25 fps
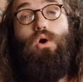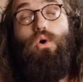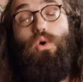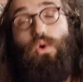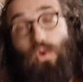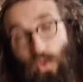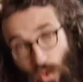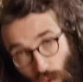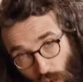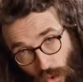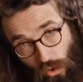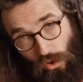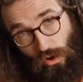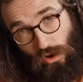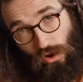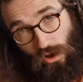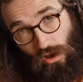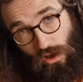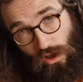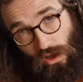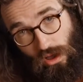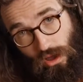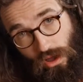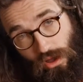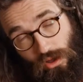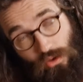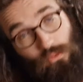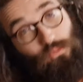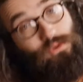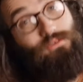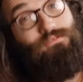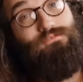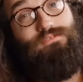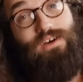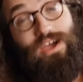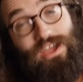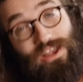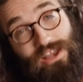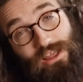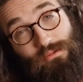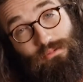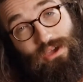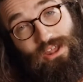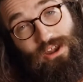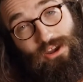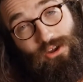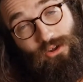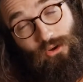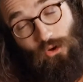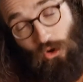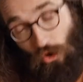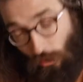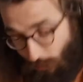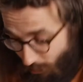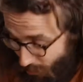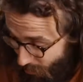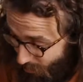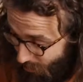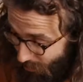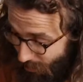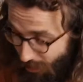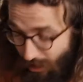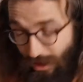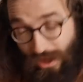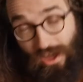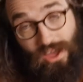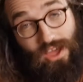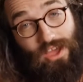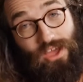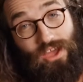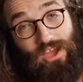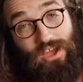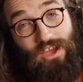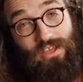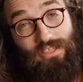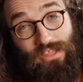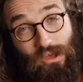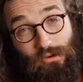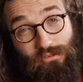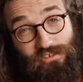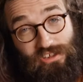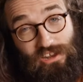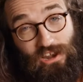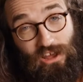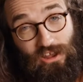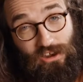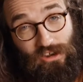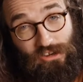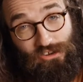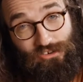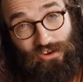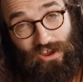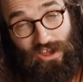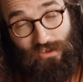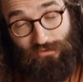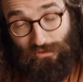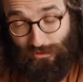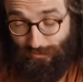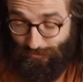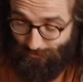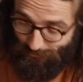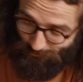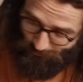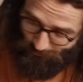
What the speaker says: Whew. We finally made it home. That was a lot of driving.